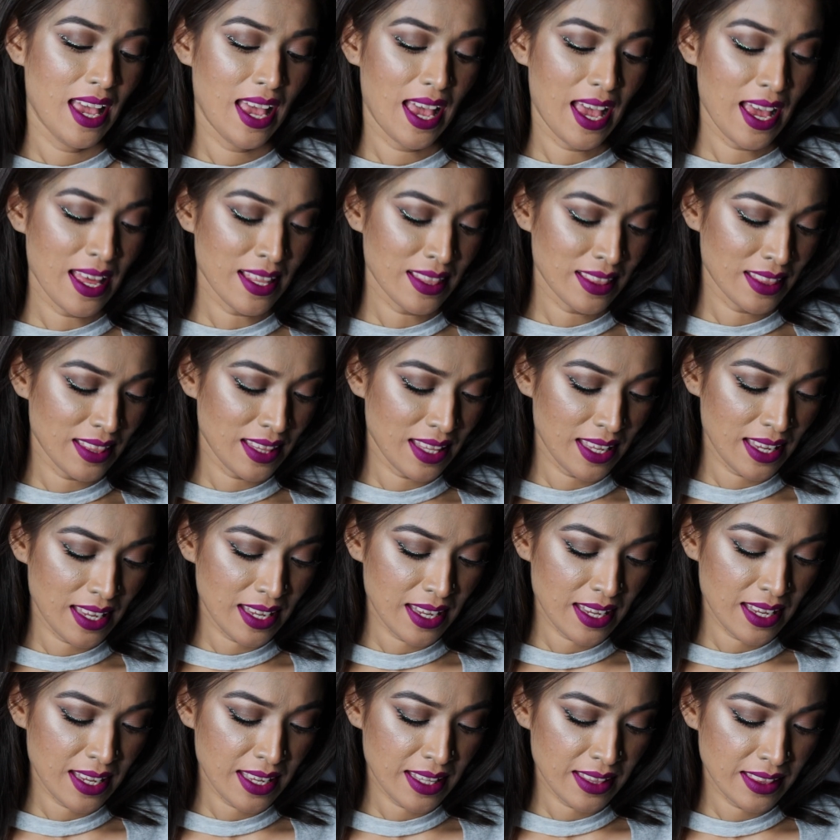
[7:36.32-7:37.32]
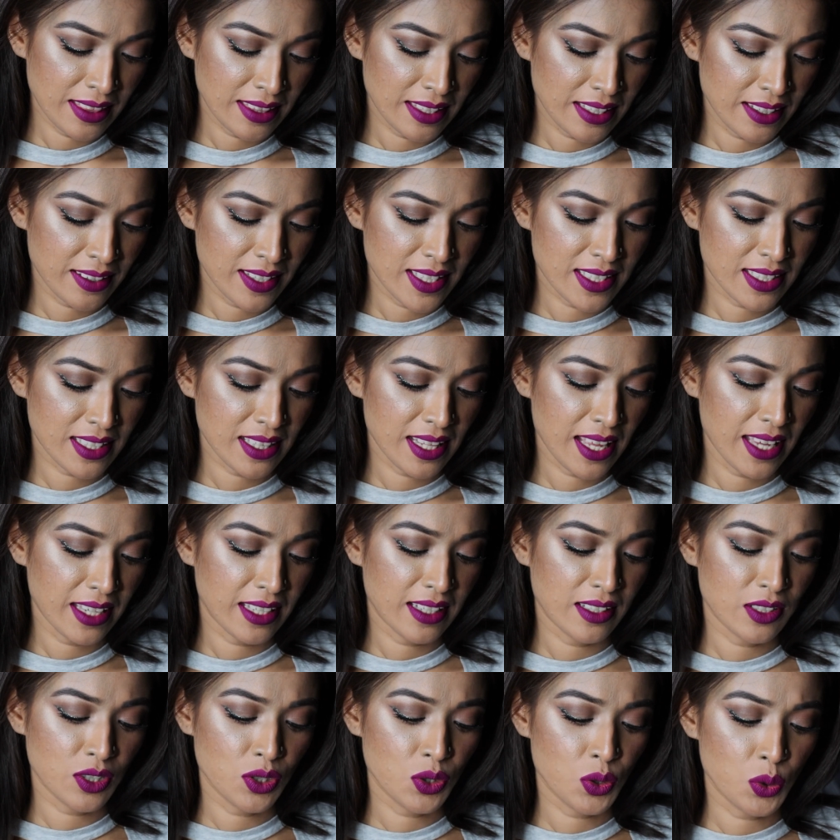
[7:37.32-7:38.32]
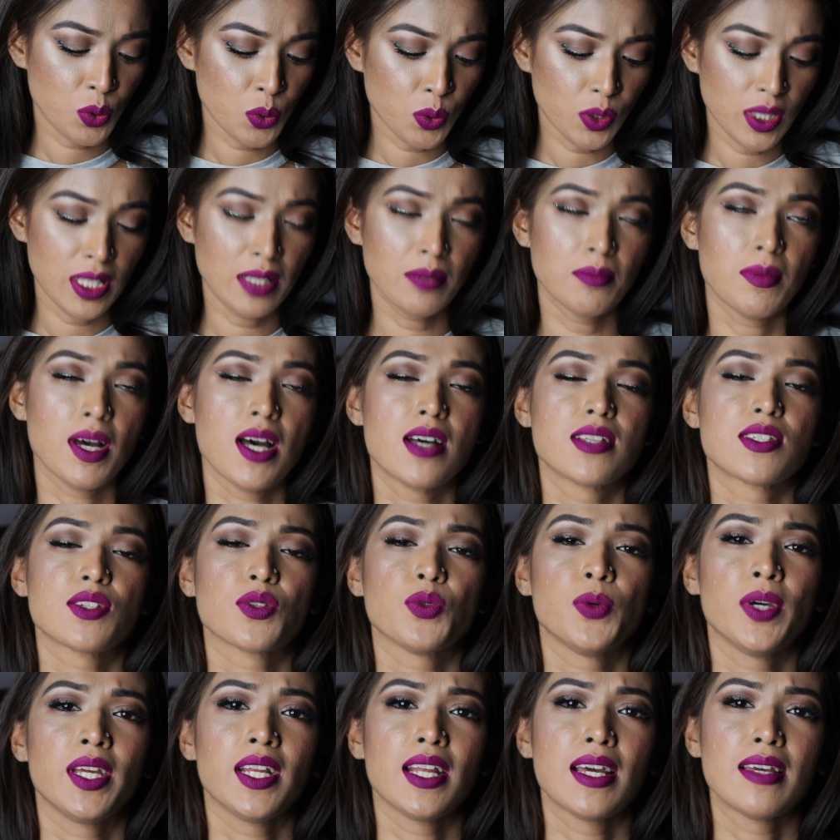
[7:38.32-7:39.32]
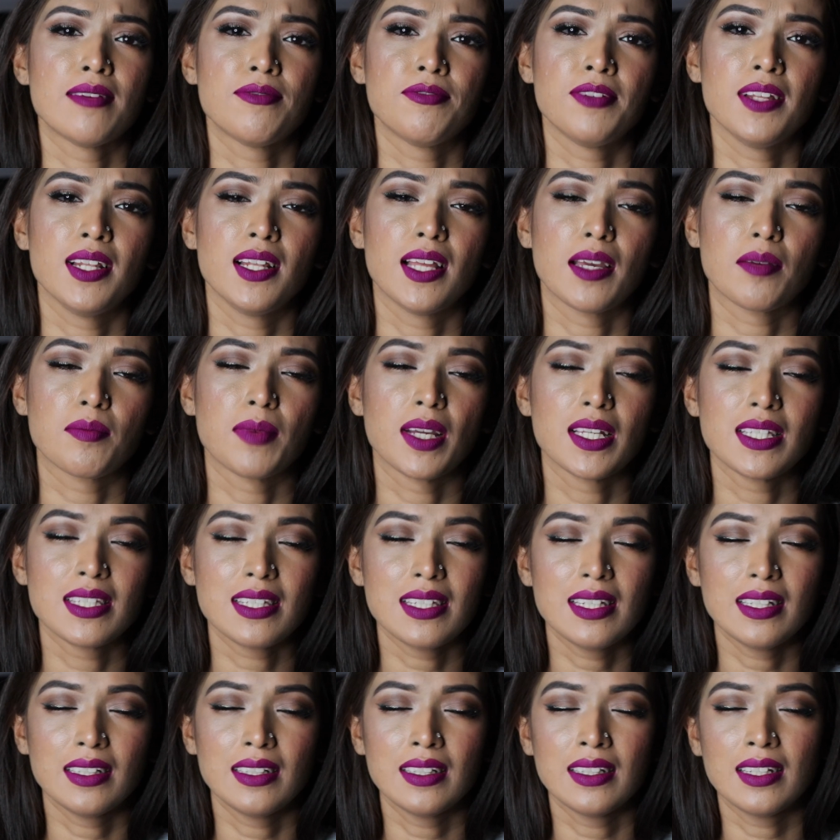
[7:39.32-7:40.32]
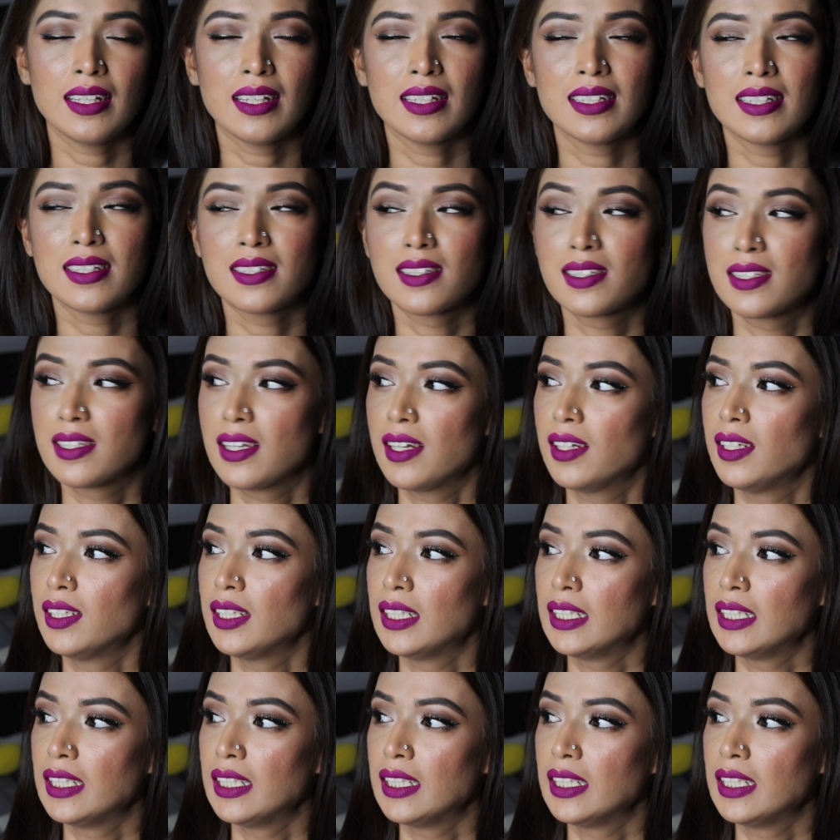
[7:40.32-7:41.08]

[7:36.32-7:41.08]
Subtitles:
And then there is like a soothing mask when I feel like my skin is